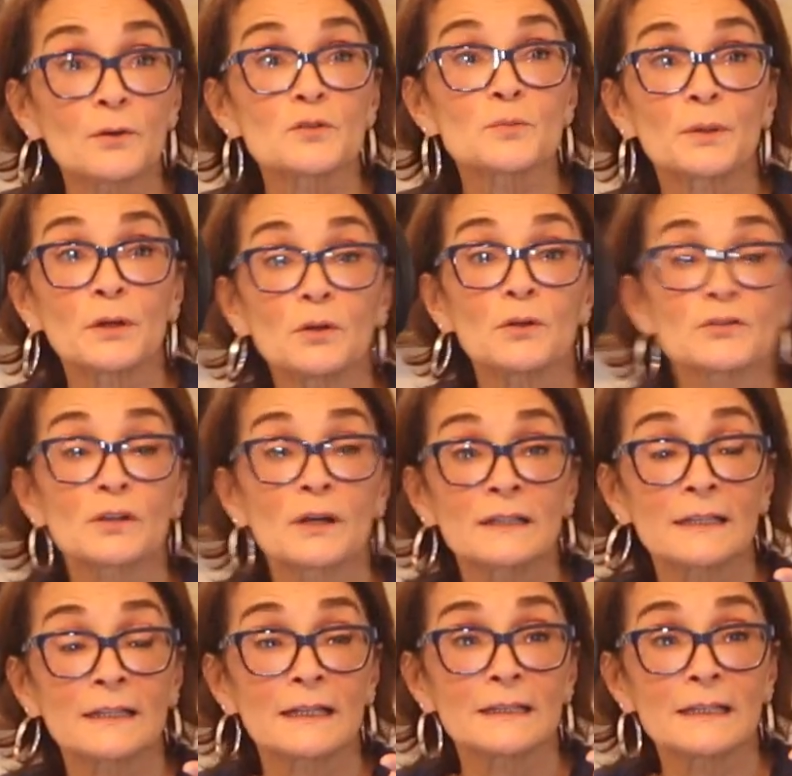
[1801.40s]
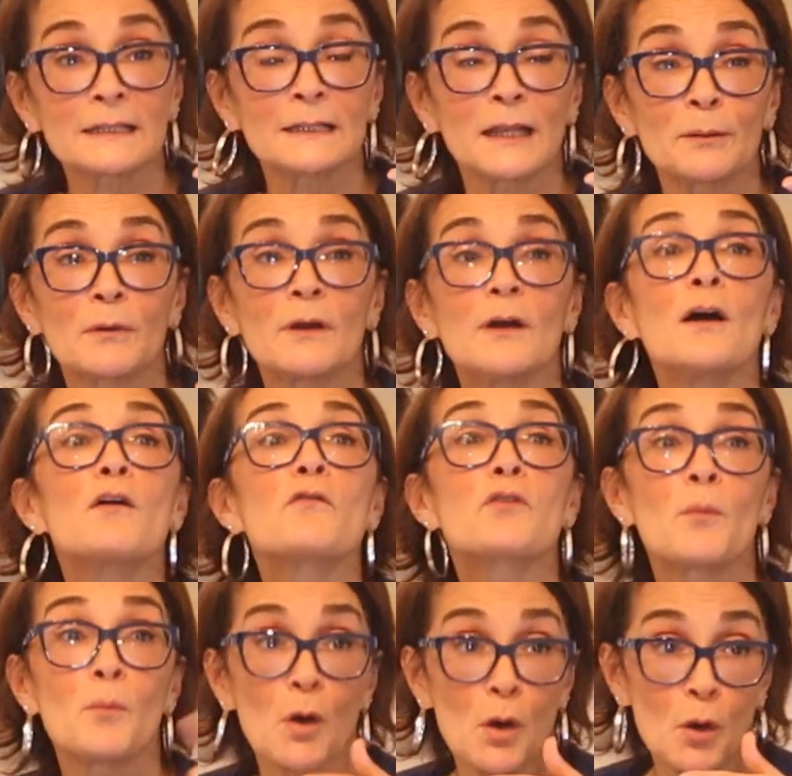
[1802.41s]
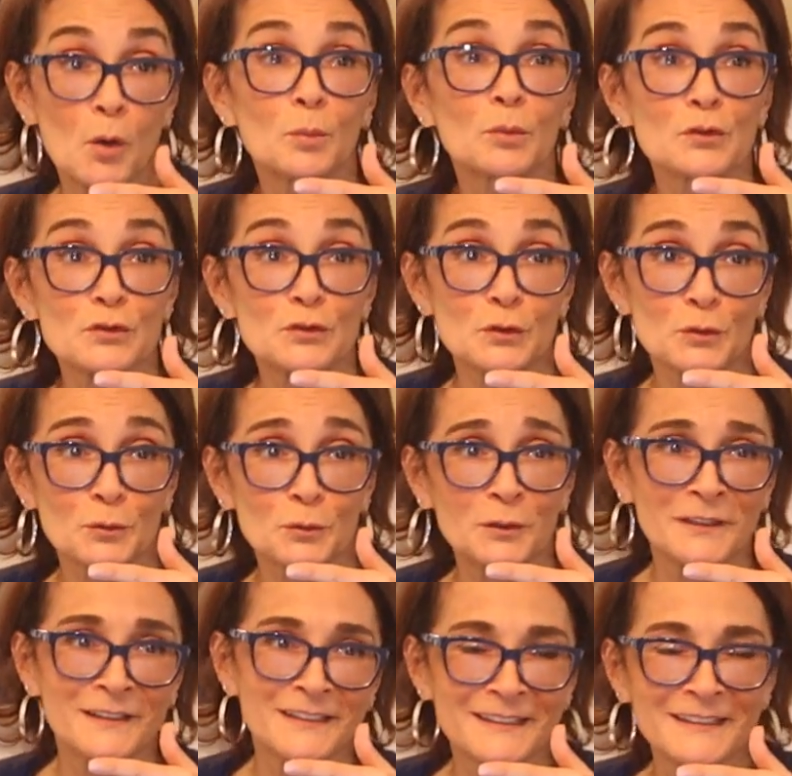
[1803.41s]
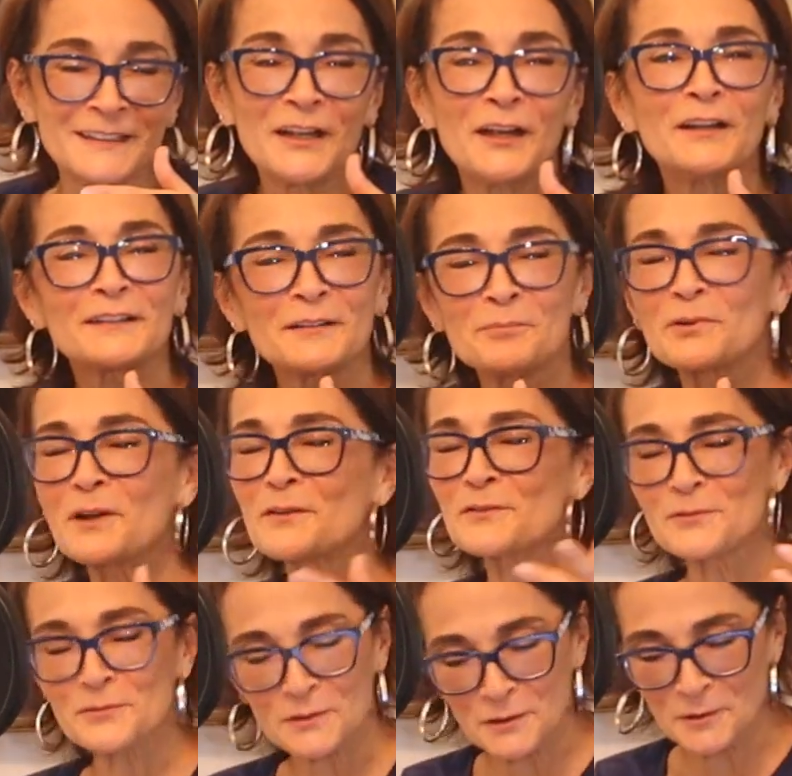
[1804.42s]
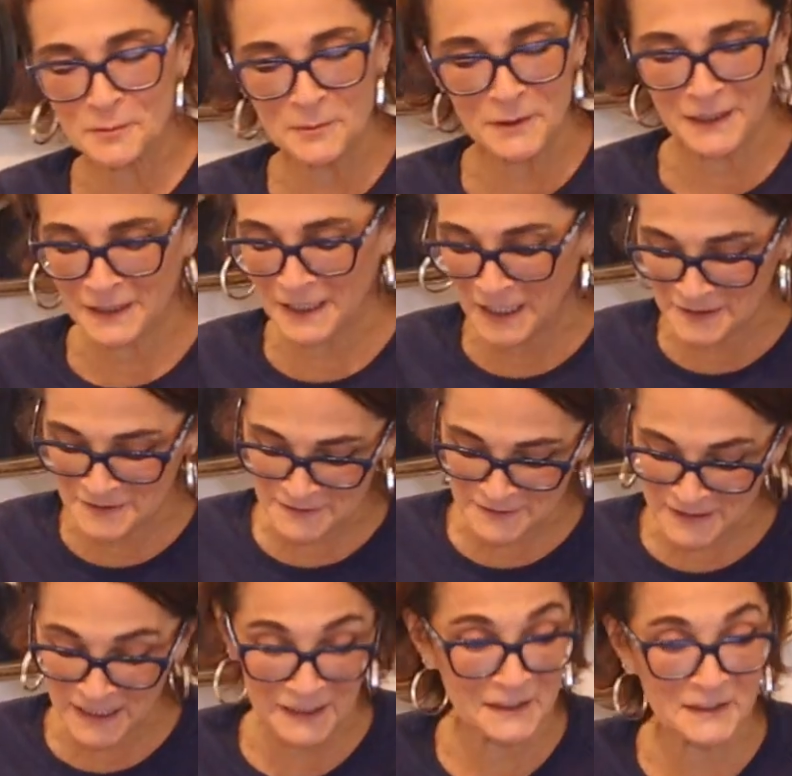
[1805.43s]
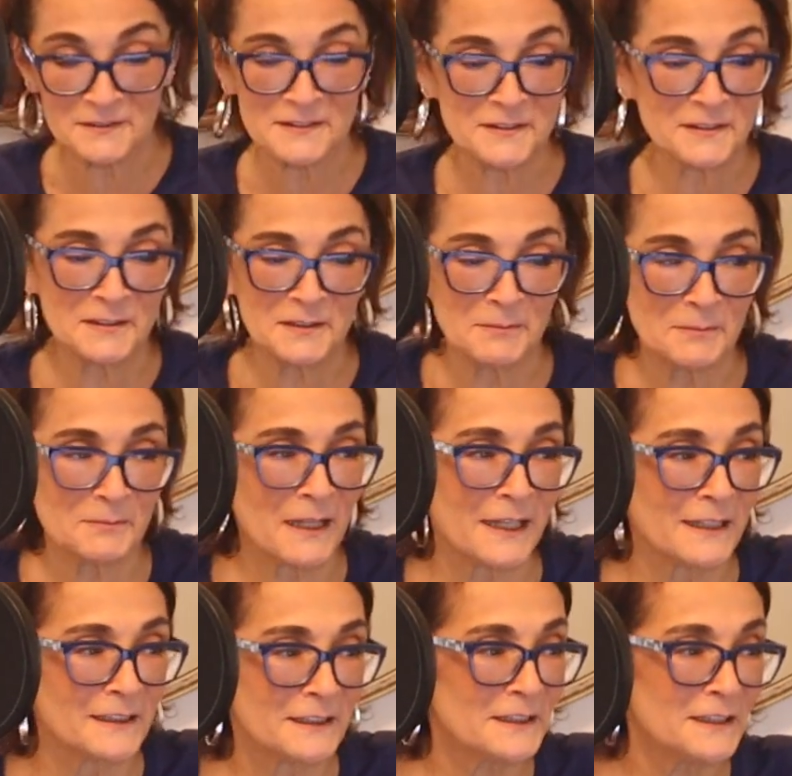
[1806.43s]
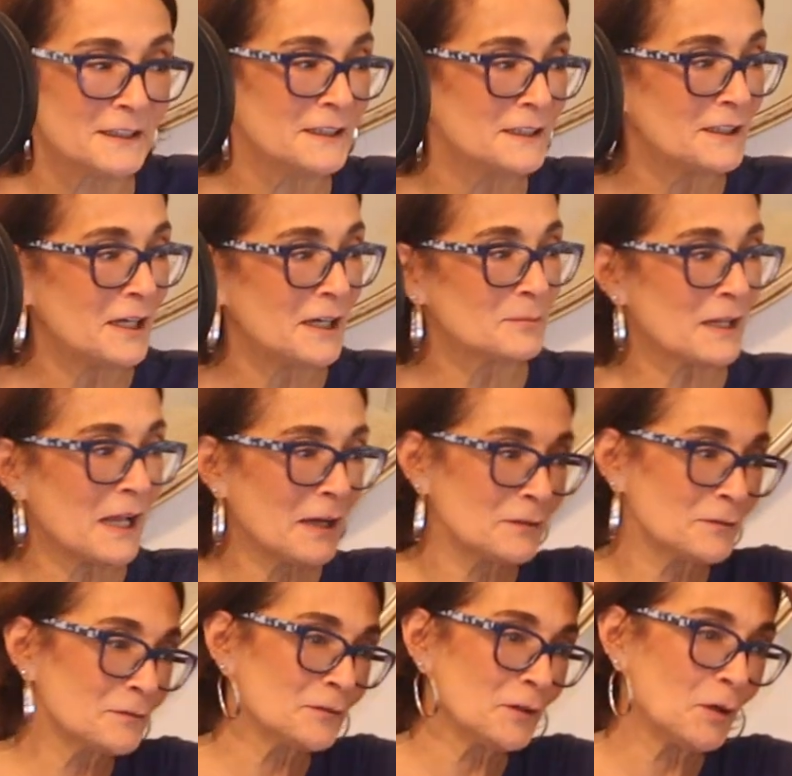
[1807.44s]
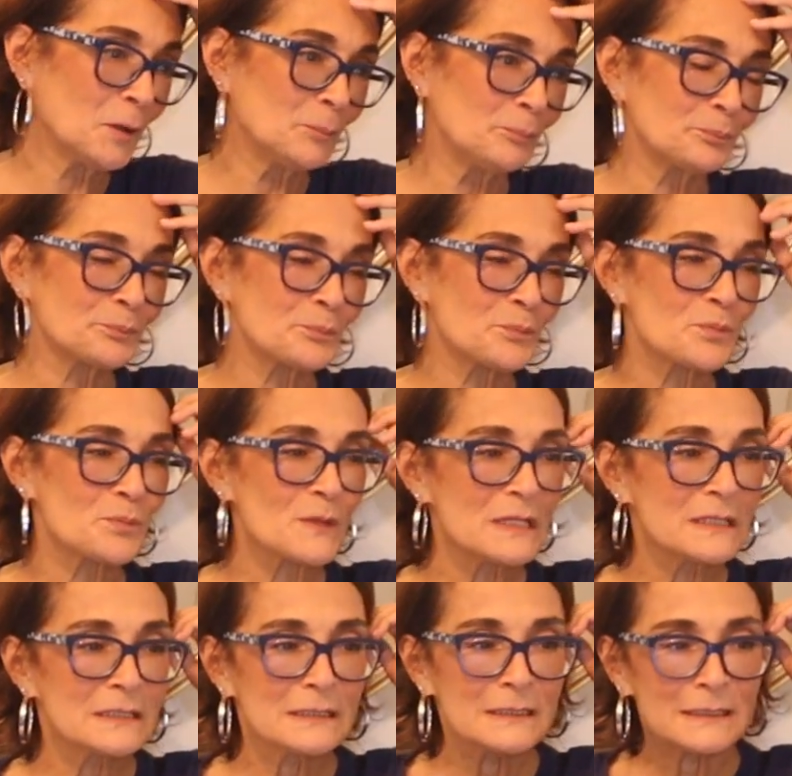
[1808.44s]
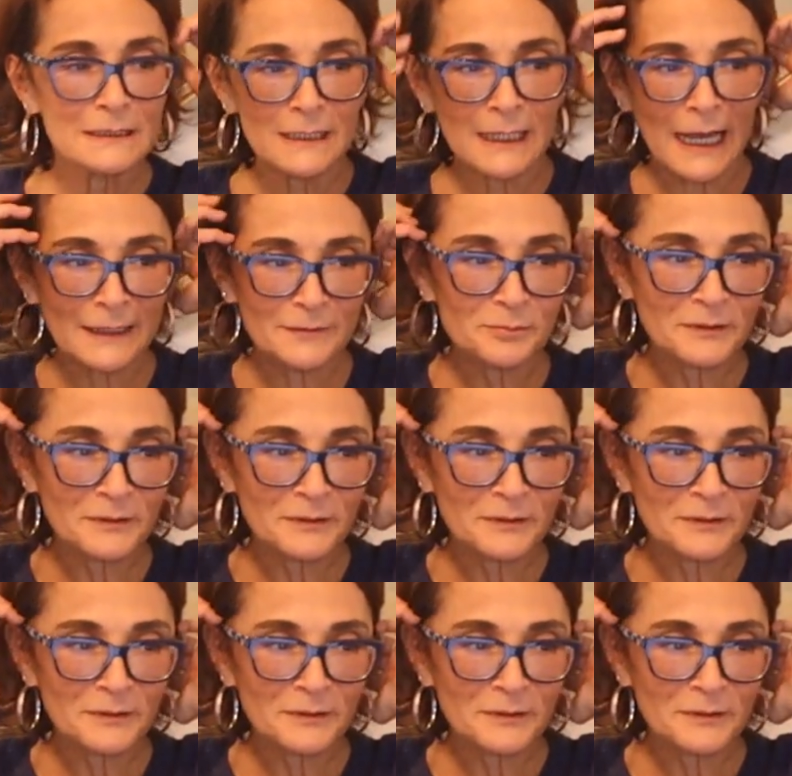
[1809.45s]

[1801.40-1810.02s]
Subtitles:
knows, but he also got that nickname from a homeless dude. The brother's real, man. I just got to give it to him. I'm kind of, I